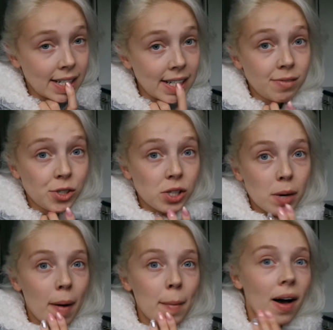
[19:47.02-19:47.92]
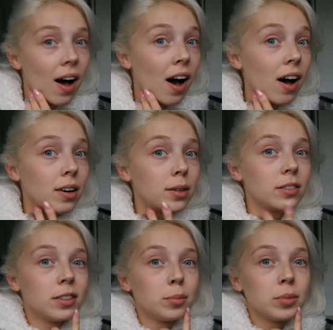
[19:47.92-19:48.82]
I'll even talk about my heart
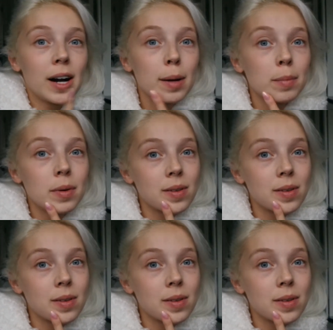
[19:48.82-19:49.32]
on prep.